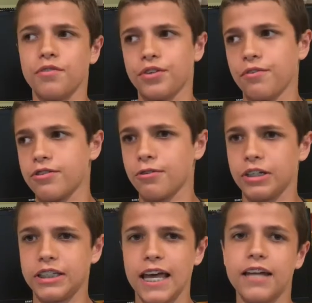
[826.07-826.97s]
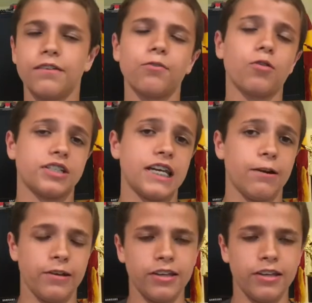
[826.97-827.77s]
even though he's already dead, and of course Harry.